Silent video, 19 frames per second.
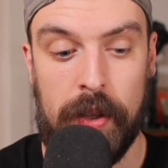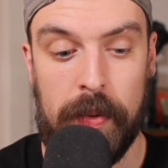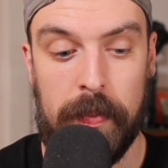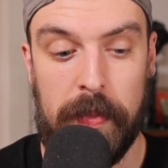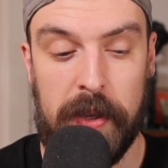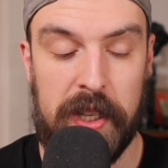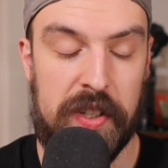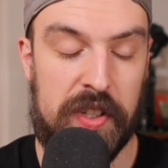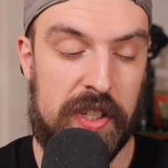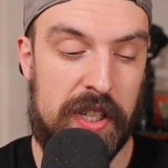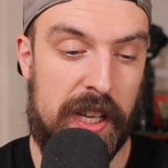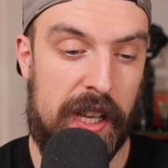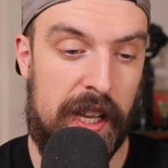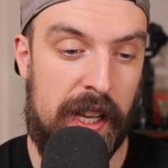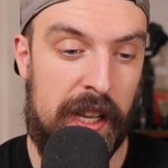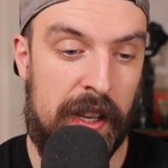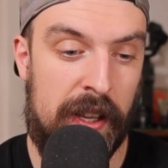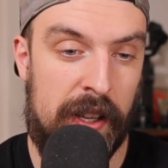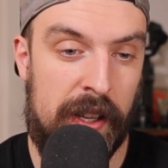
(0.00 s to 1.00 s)
But you
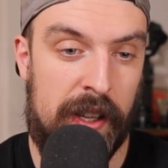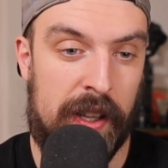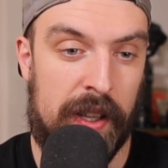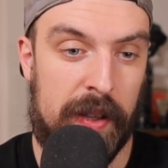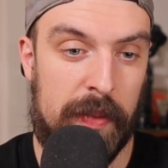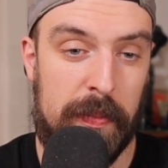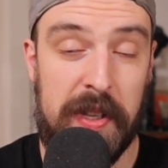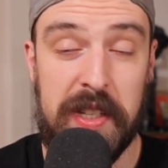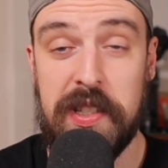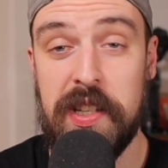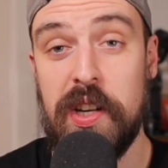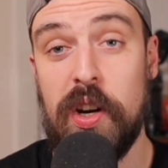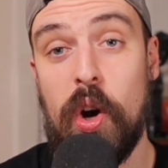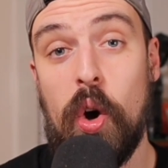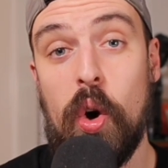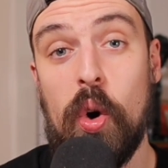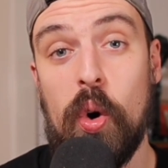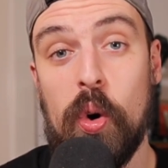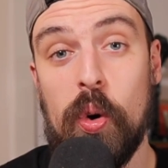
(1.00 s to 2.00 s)
see, missing
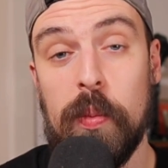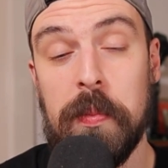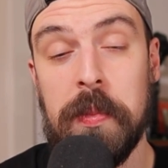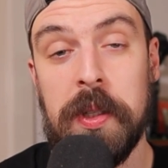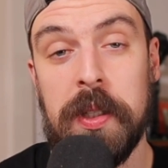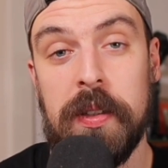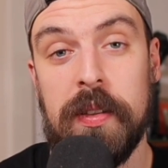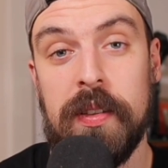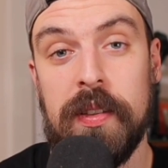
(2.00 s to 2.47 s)
home,